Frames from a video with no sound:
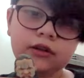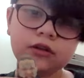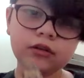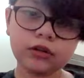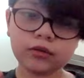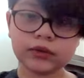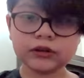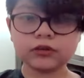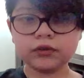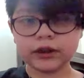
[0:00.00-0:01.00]
you know
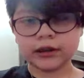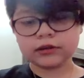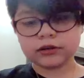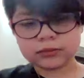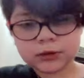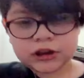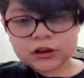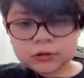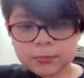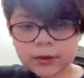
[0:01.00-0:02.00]
when you eat some
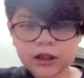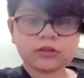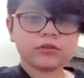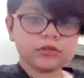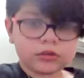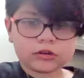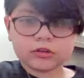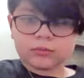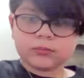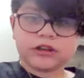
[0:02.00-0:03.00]
cheese balls or
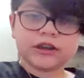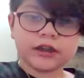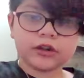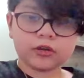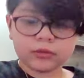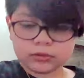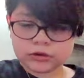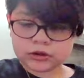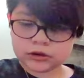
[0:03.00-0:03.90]
some Cheetos,